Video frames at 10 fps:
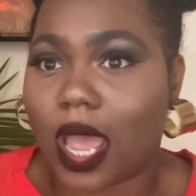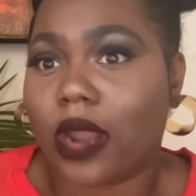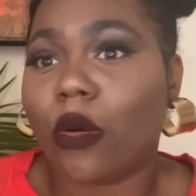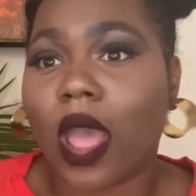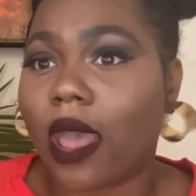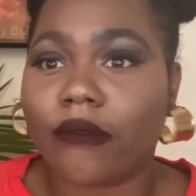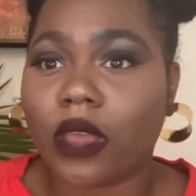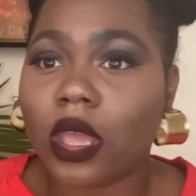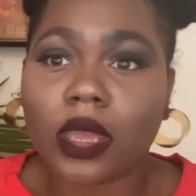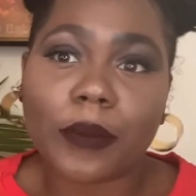I don't have
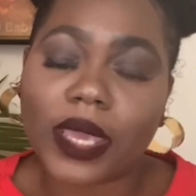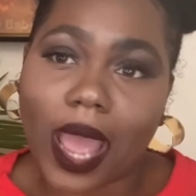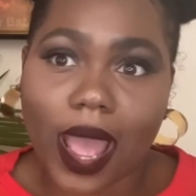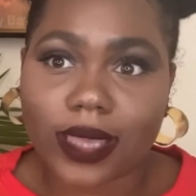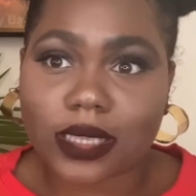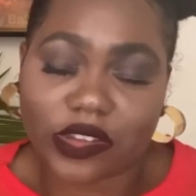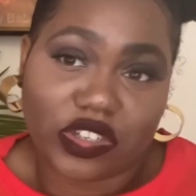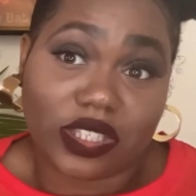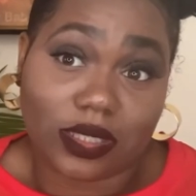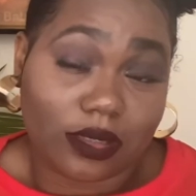big eyes. I
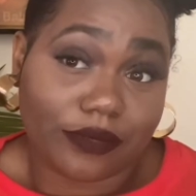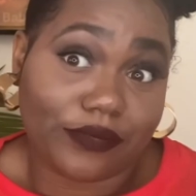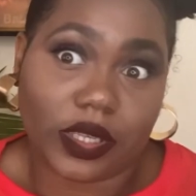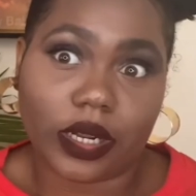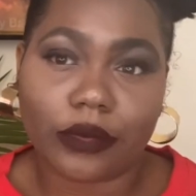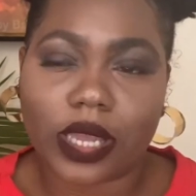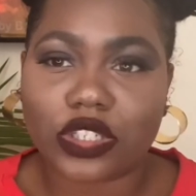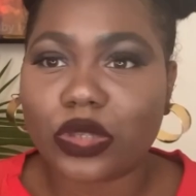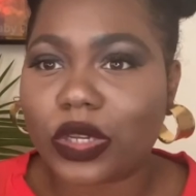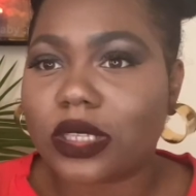
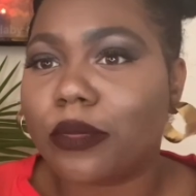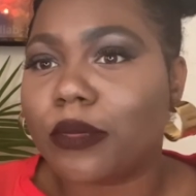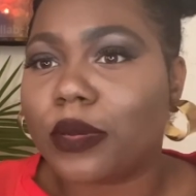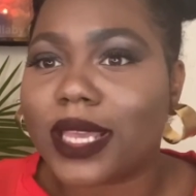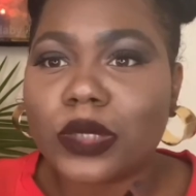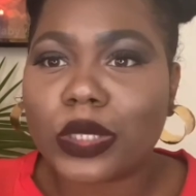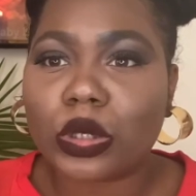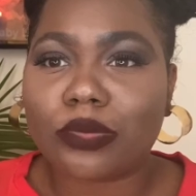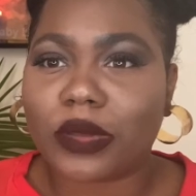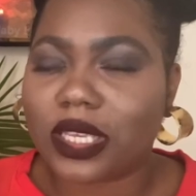just wasn't blessed with
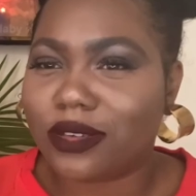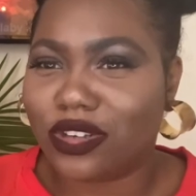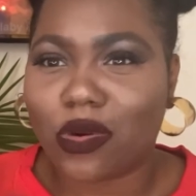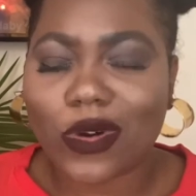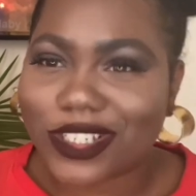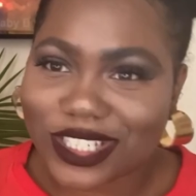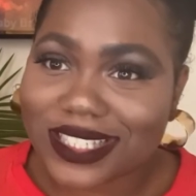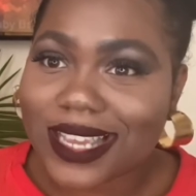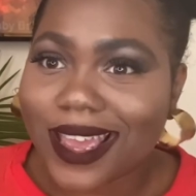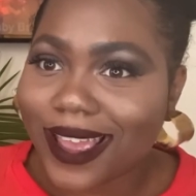those big, gorgeous
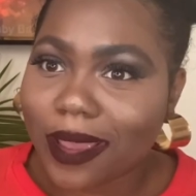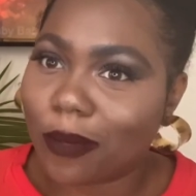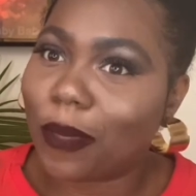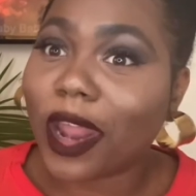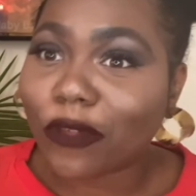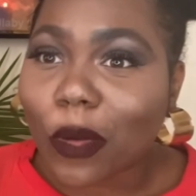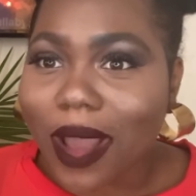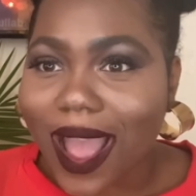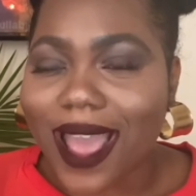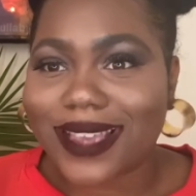bedroom
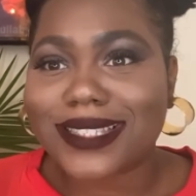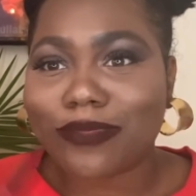eyes.